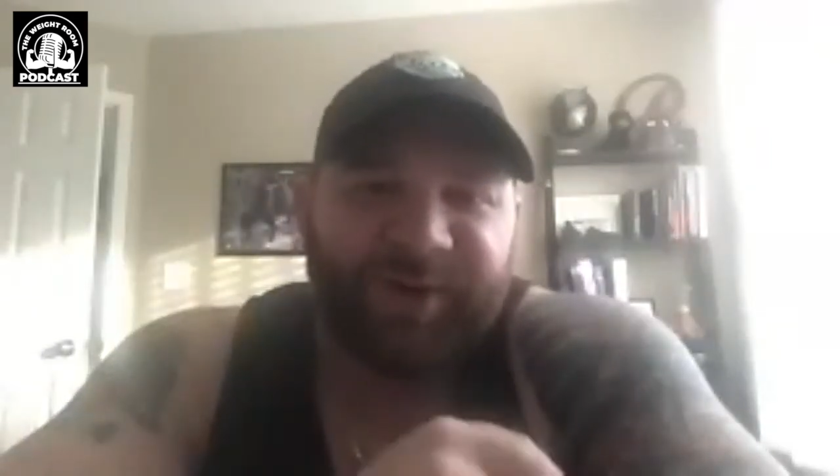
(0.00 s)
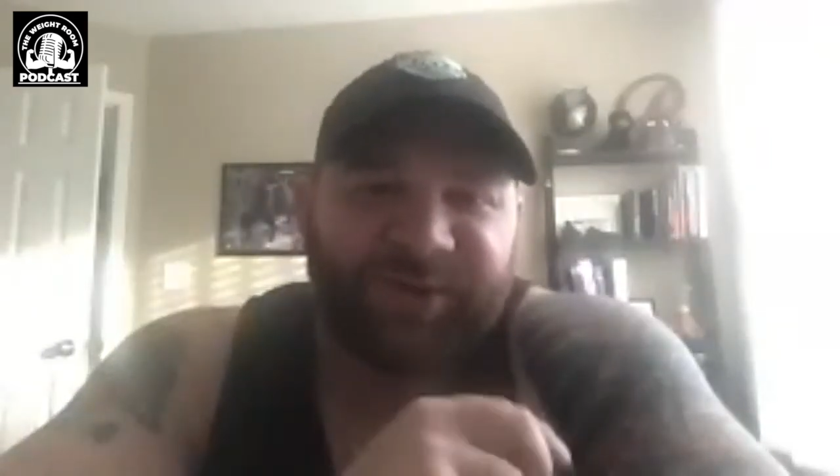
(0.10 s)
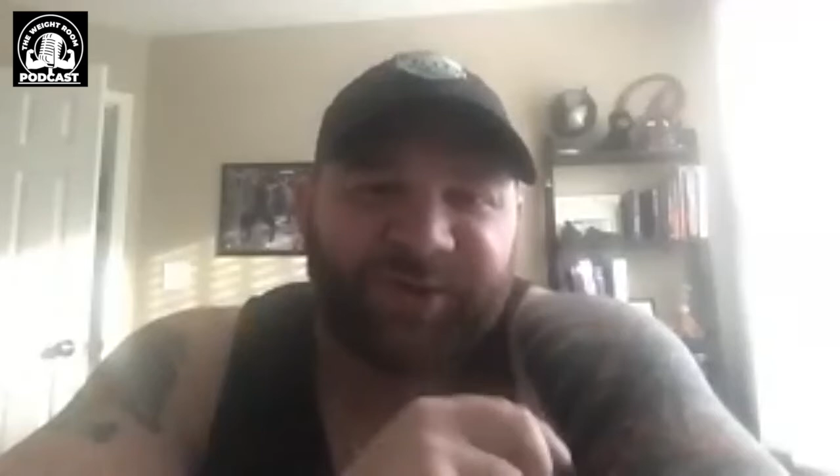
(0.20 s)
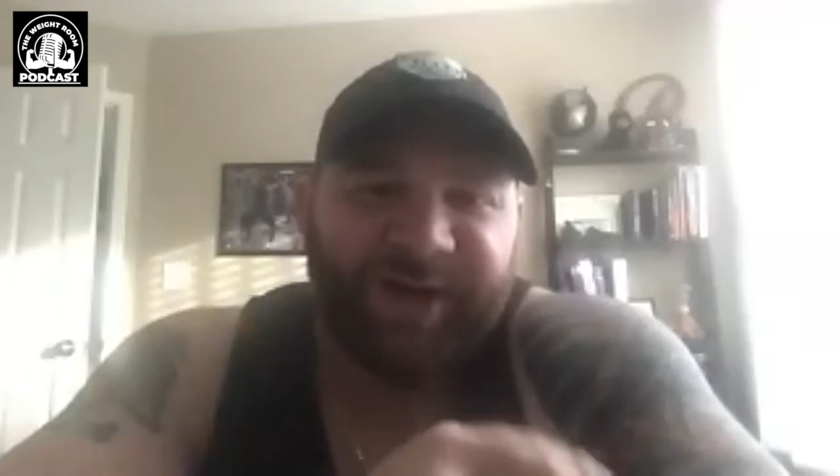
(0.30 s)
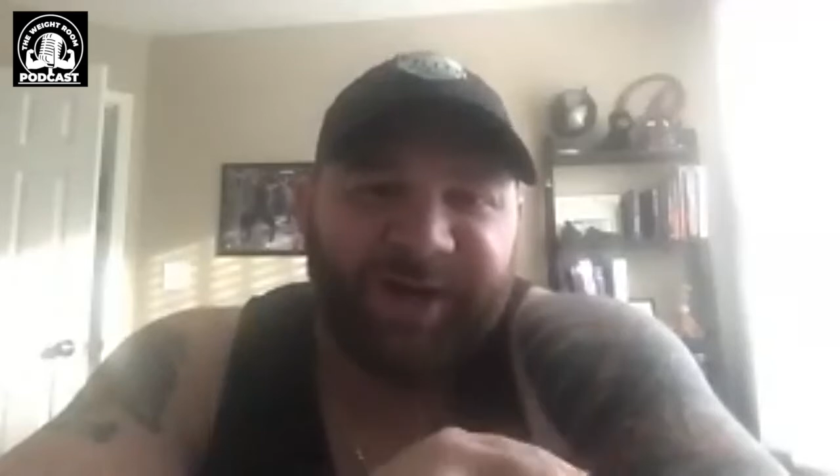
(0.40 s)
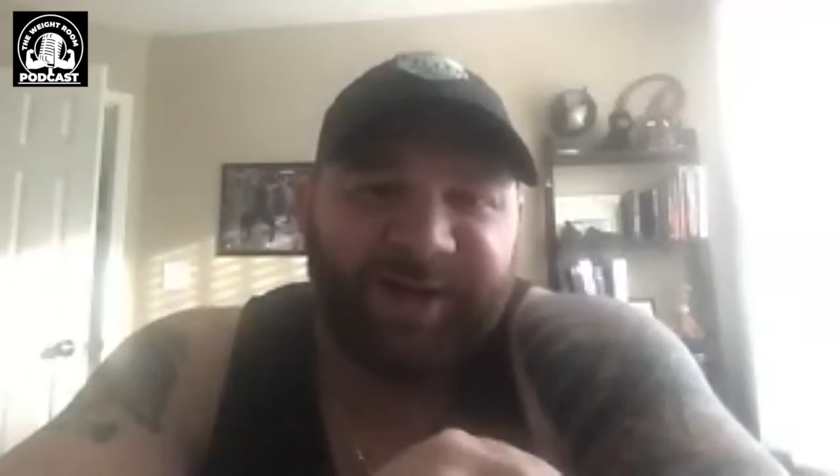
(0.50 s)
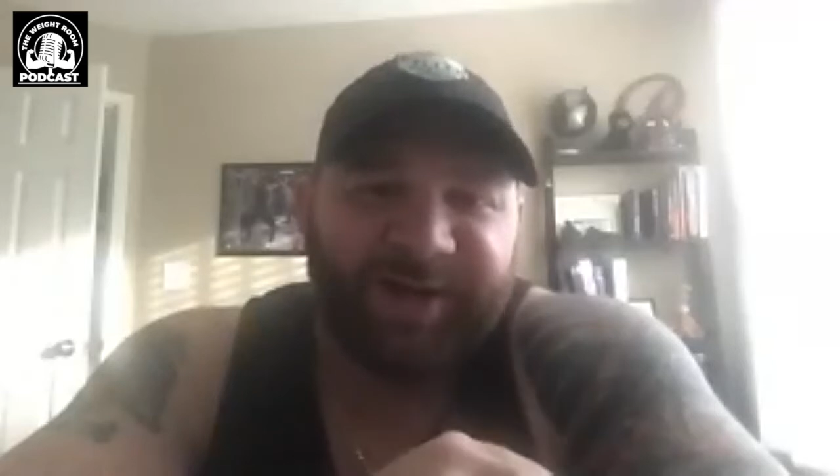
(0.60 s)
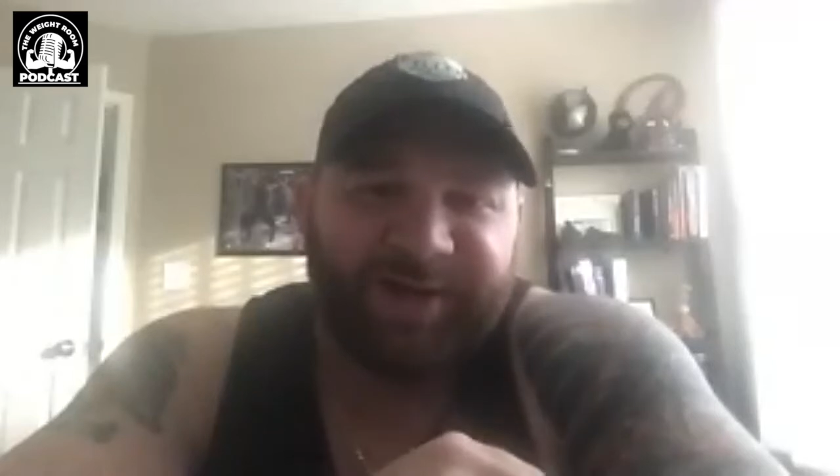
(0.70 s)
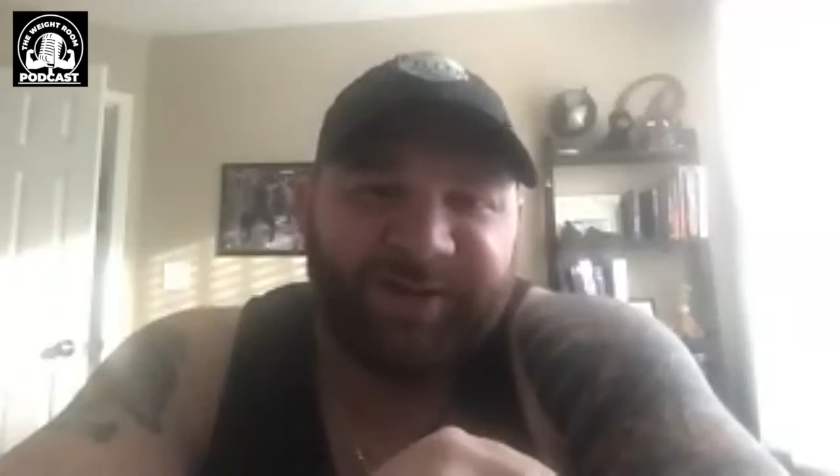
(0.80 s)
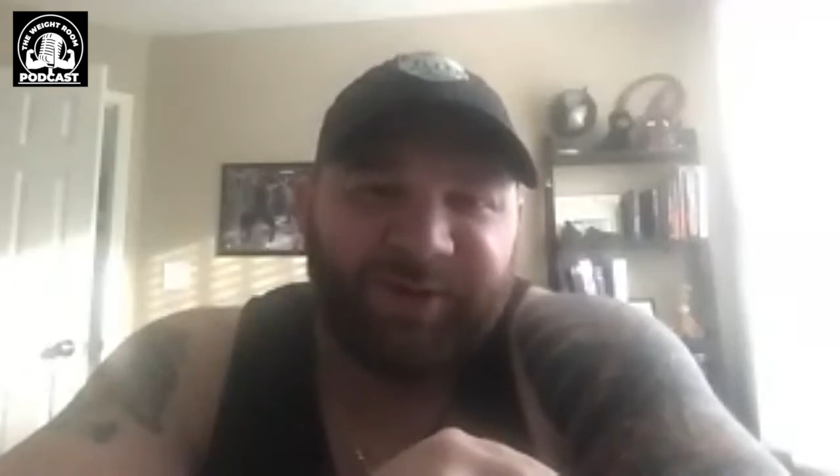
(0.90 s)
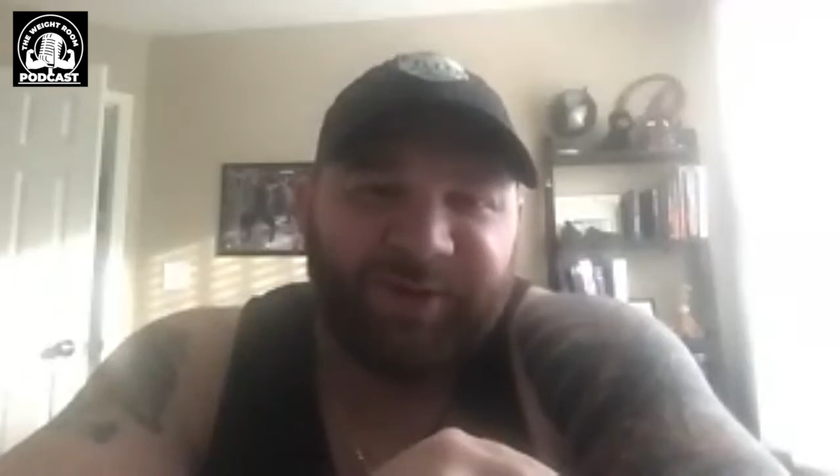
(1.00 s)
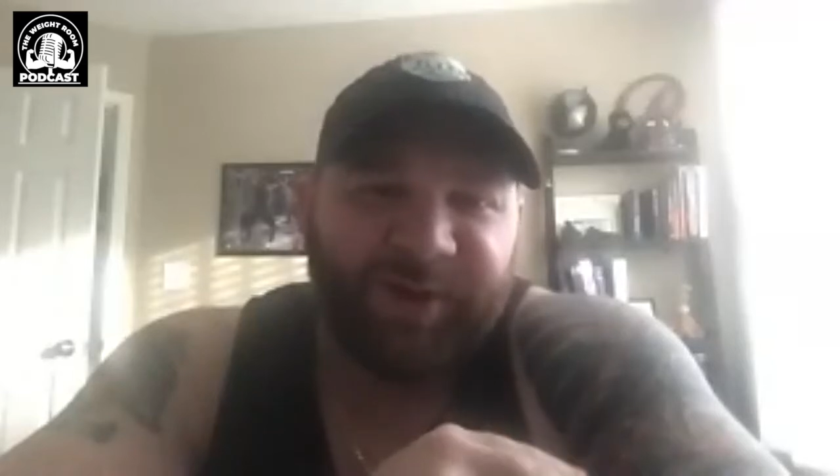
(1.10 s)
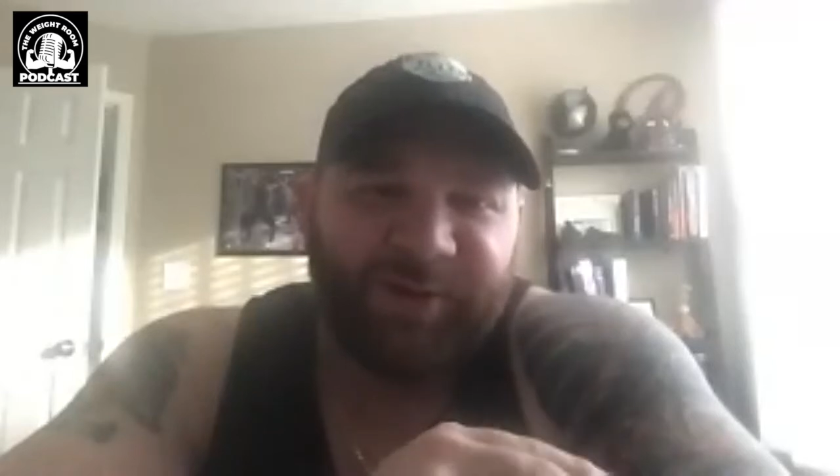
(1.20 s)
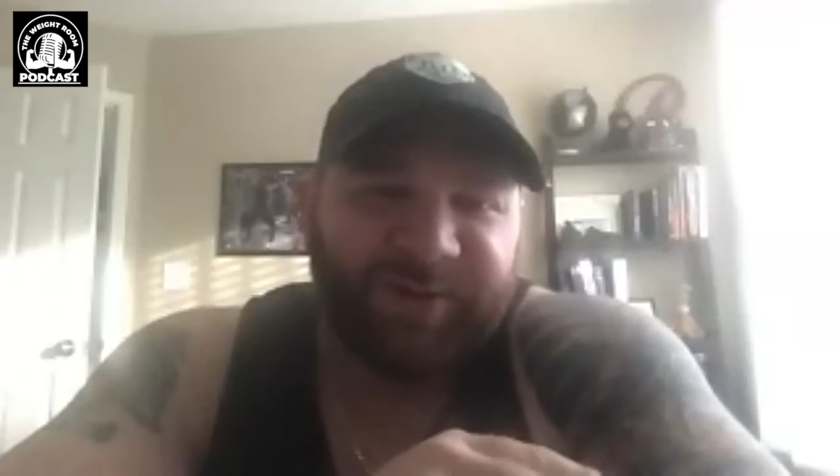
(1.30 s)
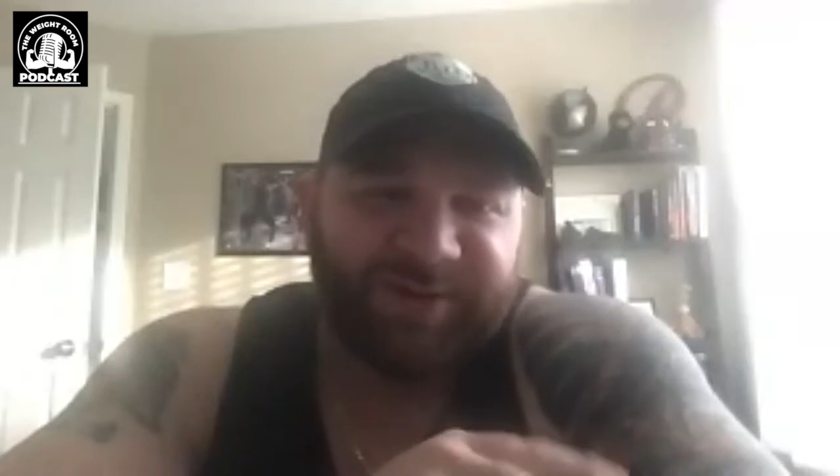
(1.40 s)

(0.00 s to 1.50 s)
one, training,